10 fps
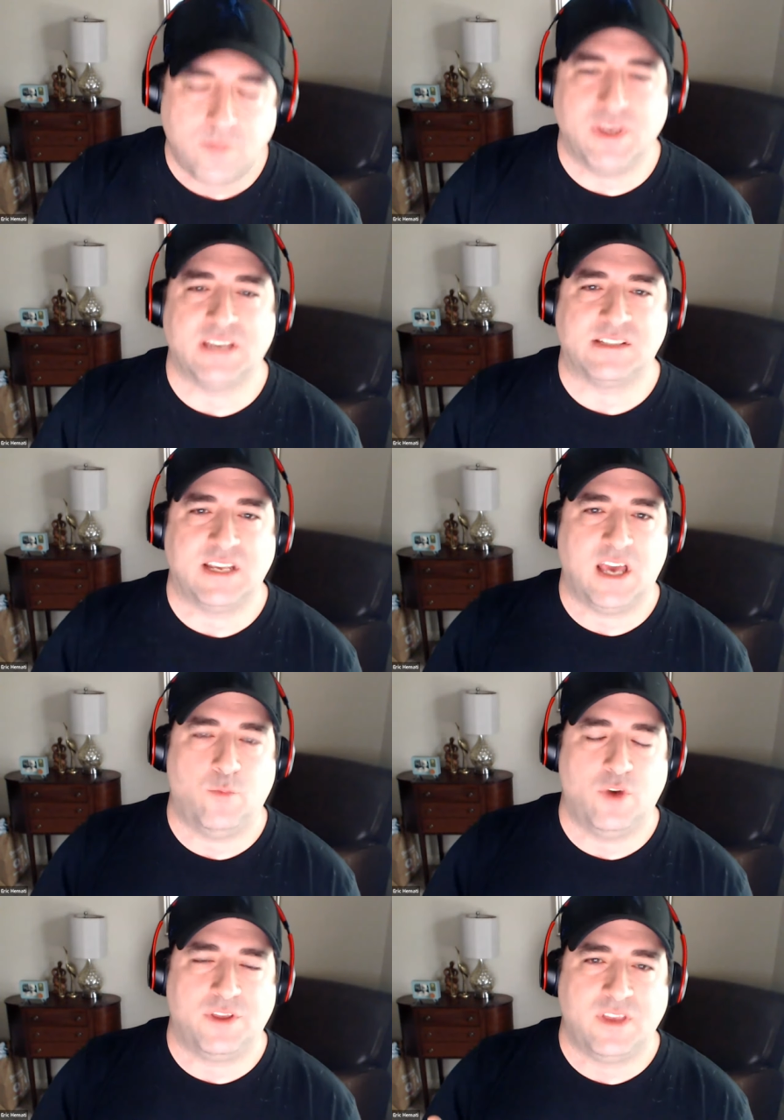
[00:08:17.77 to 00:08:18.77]
because they
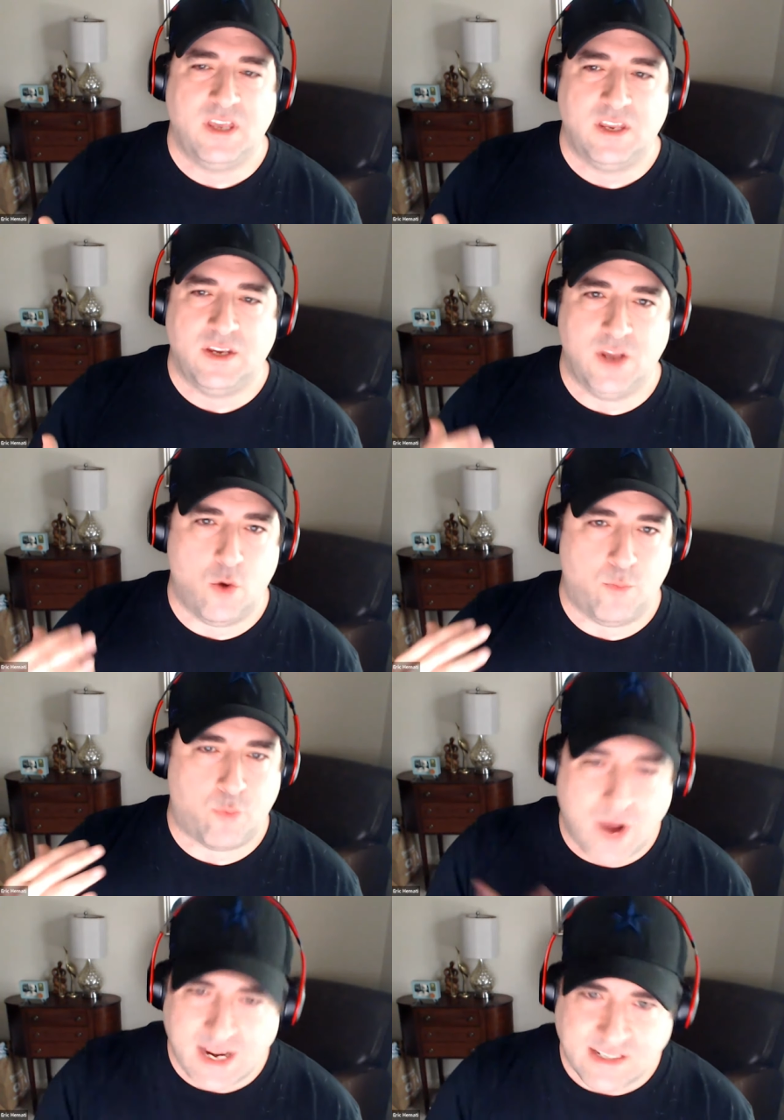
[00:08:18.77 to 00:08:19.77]
come with no
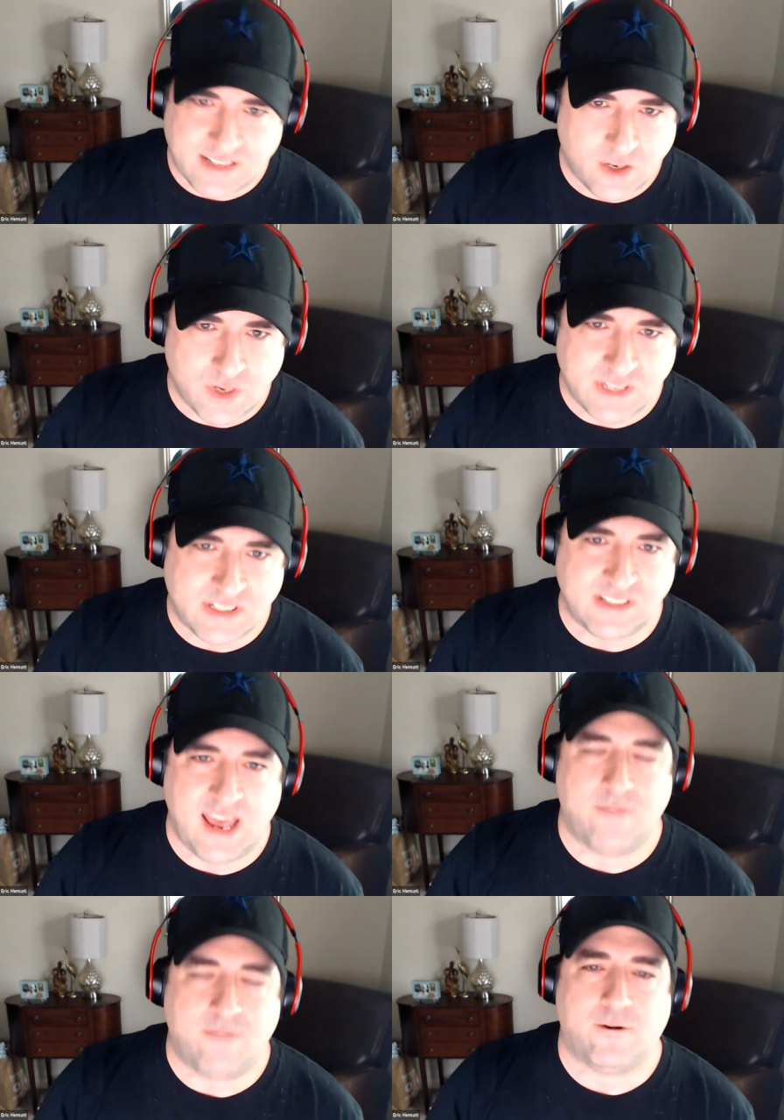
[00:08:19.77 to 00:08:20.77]
price increases
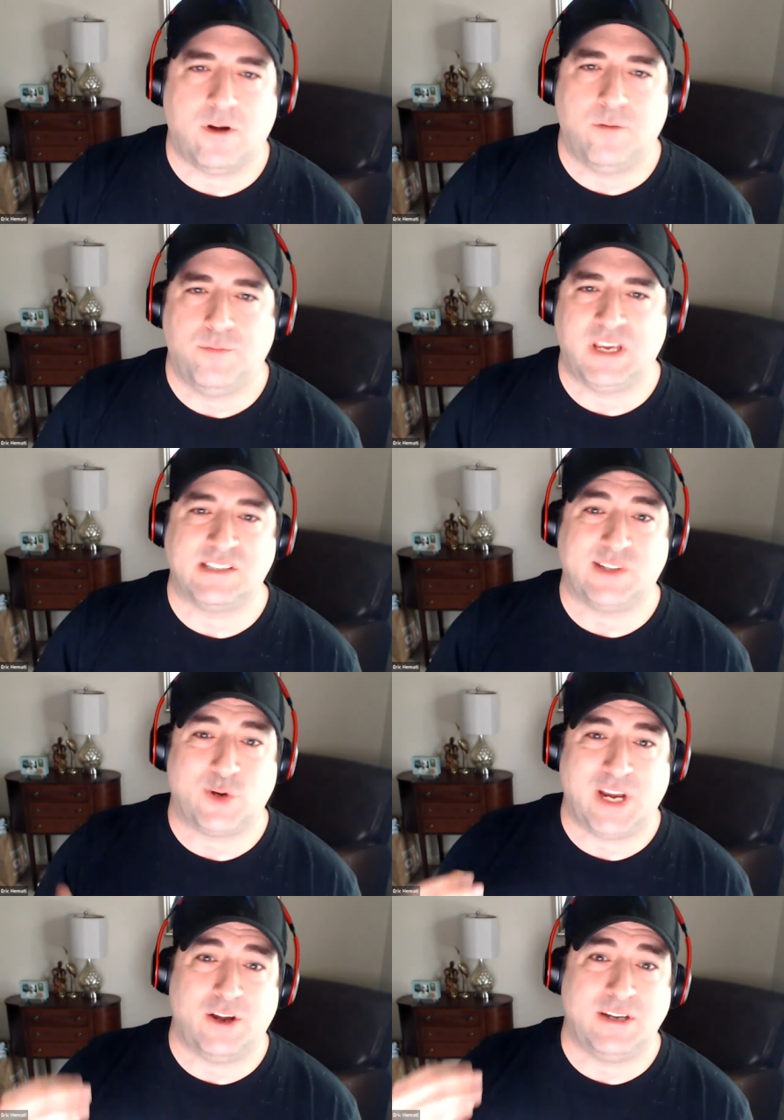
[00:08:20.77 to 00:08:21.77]
ever, because they're
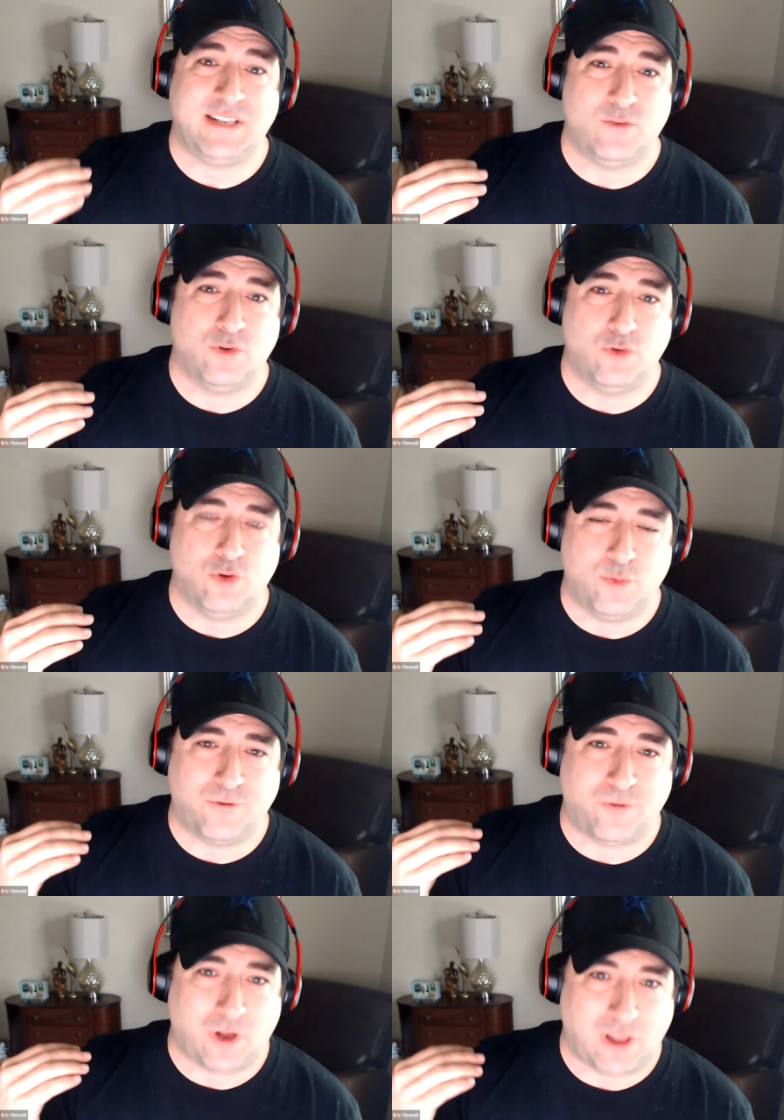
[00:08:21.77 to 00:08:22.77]
guaranteed
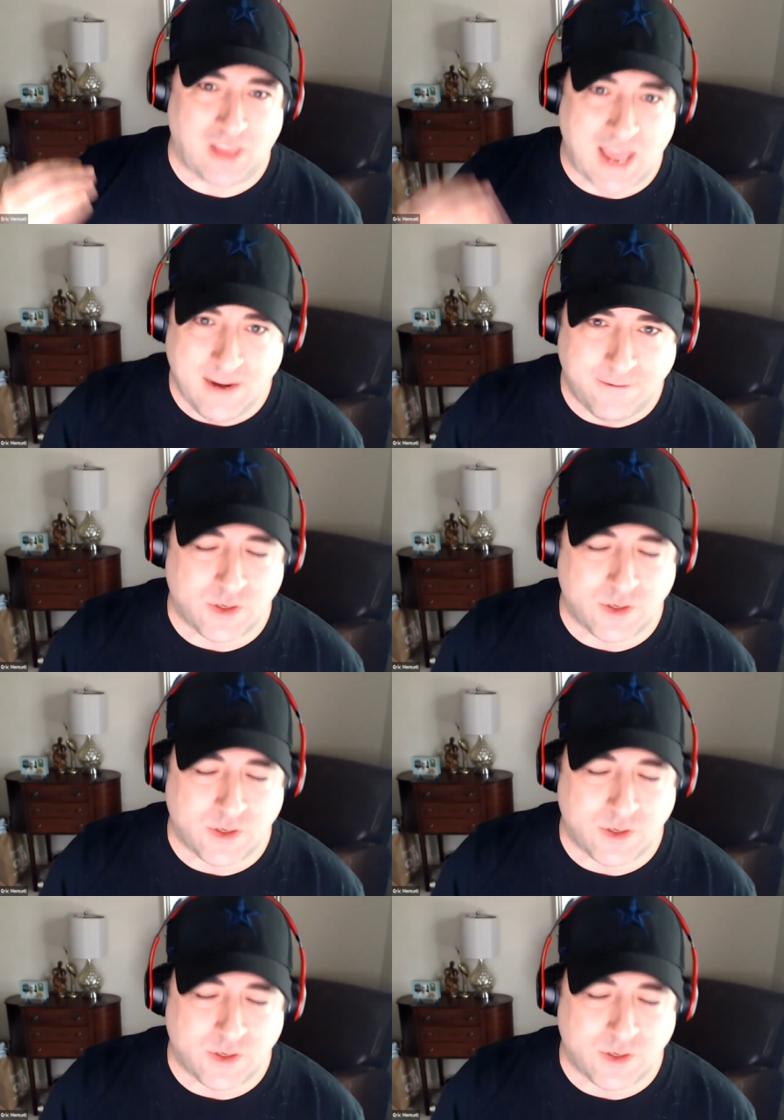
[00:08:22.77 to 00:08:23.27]
renewable for life.